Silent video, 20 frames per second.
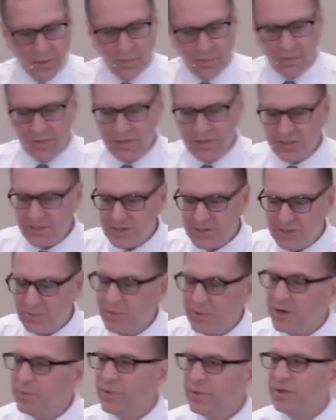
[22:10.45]
Well, this is
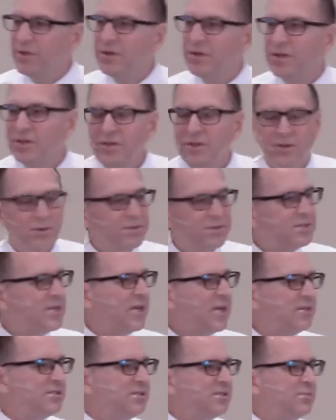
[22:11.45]
where we look at the Old
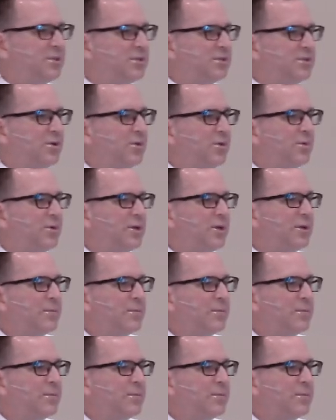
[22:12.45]
Testament, don't we?